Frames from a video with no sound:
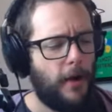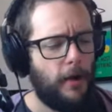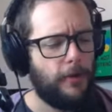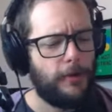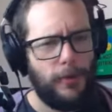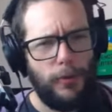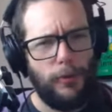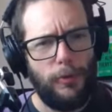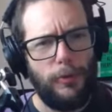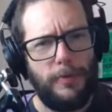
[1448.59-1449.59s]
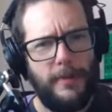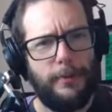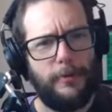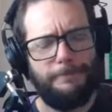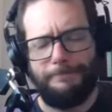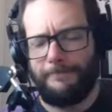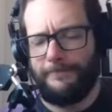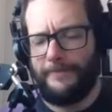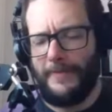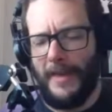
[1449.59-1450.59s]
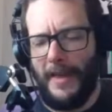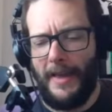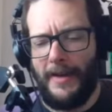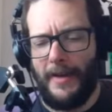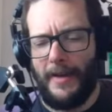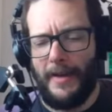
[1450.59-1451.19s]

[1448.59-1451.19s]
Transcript: other cool people. And